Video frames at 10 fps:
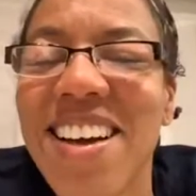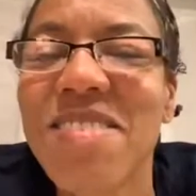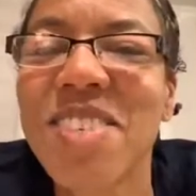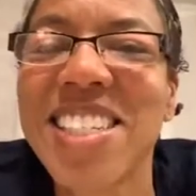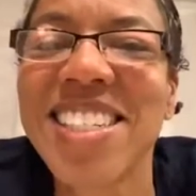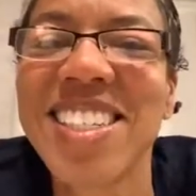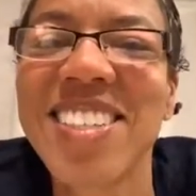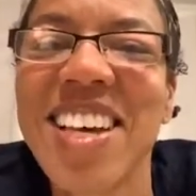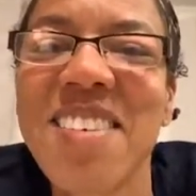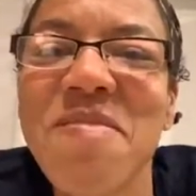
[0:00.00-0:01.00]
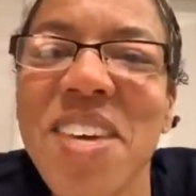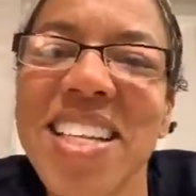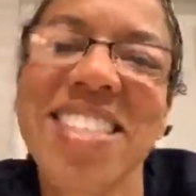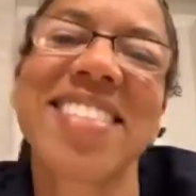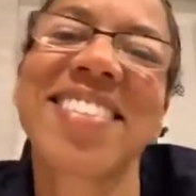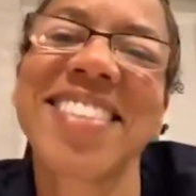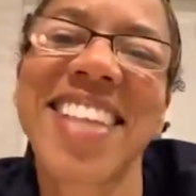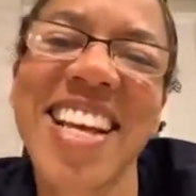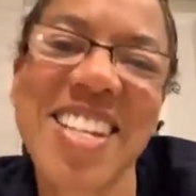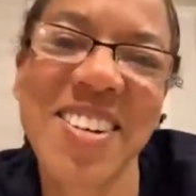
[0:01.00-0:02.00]
off, wishing you love, peace,
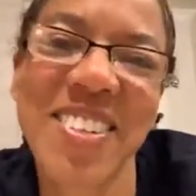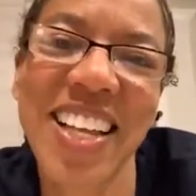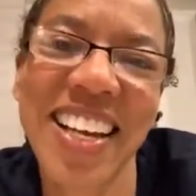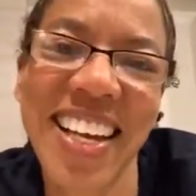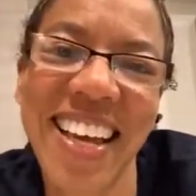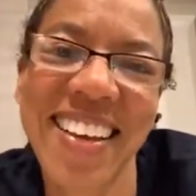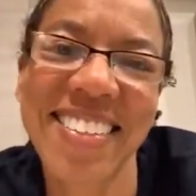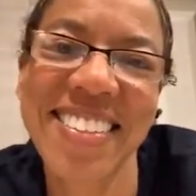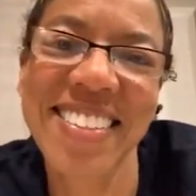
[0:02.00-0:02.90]
and a whole lot of kale.